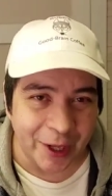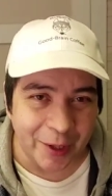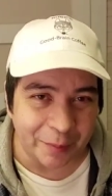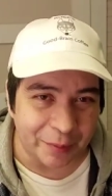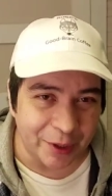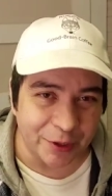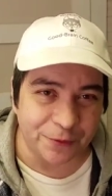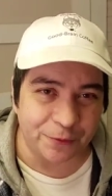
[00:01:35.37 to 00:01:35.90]

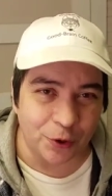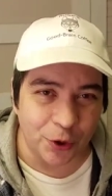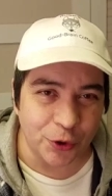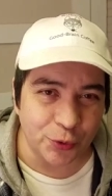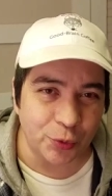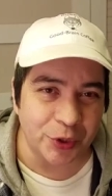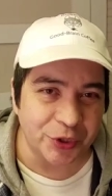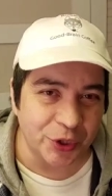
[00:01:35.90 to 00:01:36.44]
but as far as
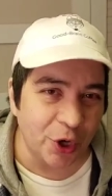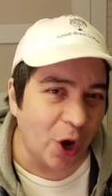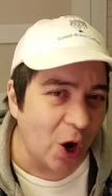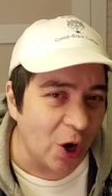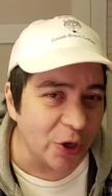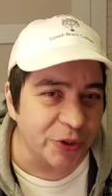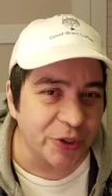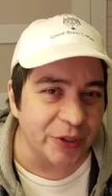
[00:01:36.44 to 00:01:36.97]
what's
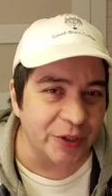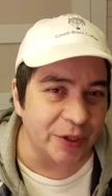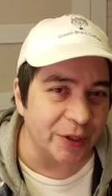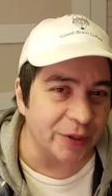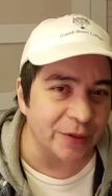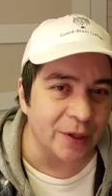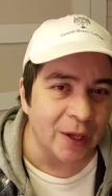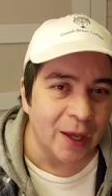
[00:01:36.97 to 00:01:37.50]
causing
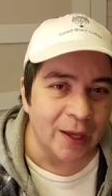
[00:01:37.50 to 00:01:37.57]
it,